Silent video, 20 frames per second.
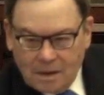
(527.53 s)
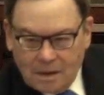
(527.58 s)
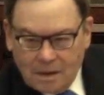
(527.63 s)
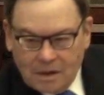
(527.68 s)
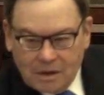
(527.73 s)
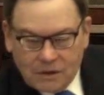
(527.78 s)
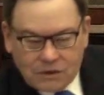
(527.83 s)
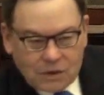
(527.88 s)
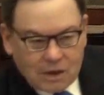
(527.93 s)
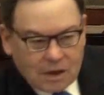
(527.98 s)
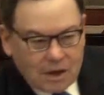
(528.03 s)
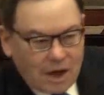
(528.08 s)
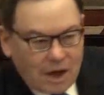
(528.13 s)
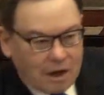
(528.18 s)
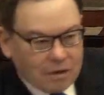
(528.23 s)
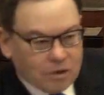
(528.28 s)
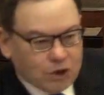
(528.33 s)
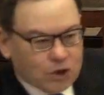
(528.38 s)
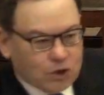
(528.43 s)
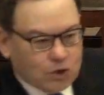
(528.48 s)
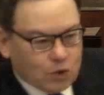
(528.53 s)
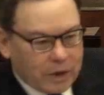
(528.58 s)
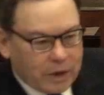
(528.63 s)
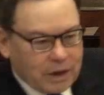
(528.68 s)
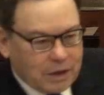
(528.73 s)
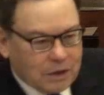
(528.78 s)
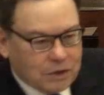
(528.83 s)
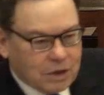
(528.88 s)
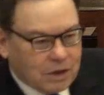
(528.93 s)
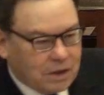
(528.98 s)
He said, how
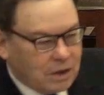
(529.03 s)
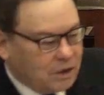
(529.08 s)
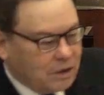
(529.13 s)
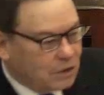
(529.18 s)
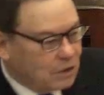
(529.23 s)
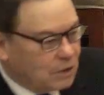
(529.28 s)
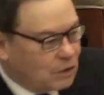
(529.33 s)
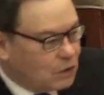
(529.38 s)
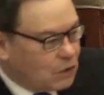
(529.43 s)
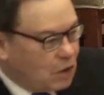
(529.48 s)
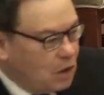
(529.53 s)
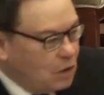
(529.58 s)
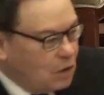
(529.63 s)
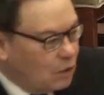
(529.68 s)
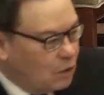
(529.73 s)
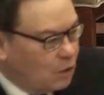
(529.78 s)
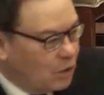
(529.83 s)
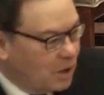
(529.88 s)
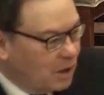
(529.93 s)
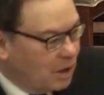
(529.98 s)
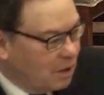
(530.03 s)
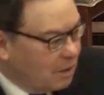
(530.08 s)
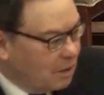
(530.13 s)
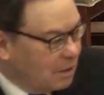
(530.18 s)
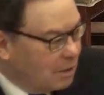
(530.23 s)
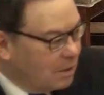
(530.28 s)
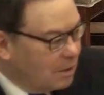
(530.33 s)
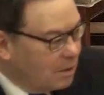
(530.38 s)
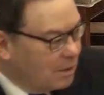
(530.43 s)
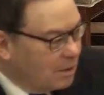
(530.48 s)
strange it is to see you here.
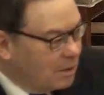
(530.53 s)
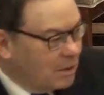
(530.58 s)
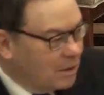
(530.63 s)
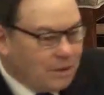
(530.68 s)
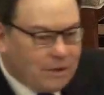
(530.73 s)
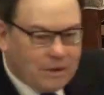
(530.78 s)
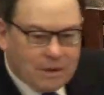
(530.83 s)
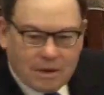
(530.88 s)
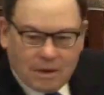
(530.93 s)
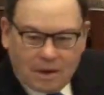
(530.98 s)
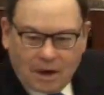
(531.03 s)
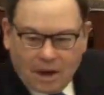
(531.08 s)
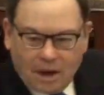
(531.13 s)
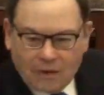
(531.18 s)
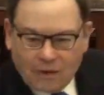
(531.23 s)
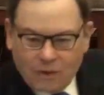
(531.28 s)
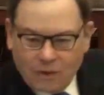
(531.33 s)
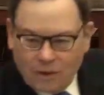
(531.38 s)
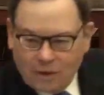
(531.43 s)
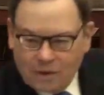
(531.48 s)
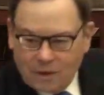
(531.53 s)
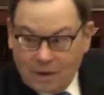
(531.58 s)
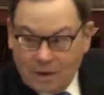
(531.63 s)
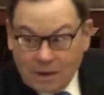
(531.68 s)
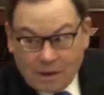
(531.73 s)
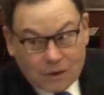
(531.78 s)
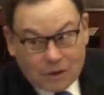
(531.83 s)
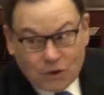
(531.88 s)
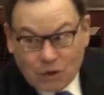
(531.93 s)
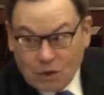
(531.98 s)
And I thought, he
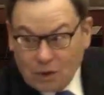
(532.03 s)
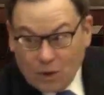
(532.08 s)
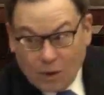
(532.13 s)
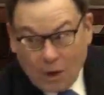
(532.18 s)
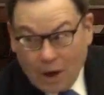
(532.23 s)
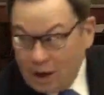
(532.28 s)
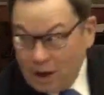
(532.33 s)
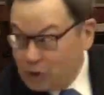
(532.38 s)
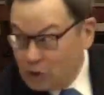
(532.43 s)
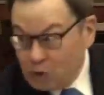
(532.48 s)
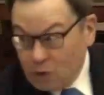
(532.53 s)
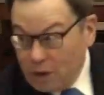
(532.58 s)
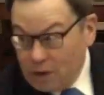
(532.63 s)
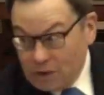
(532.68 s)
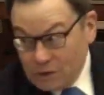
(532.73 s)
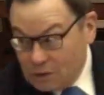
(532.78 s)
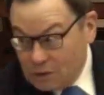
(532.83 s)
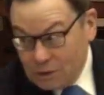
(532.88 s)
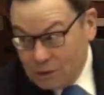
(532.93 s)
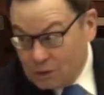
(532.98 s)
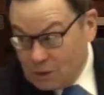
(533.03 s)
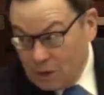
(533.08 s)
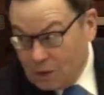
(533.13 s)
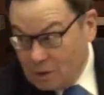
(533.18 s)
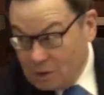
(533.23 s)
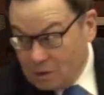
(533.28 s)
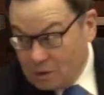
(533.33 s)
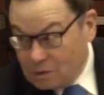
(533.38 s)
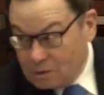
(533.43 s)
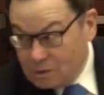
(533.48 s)
doesn't know how strange this
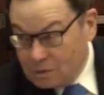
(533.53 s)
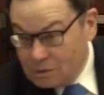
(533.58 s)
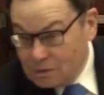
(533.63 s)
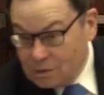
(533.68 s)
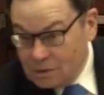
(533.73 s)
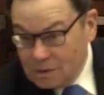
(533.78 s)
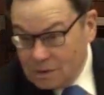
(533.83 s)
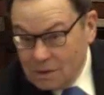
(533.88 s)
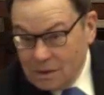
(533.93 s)
is.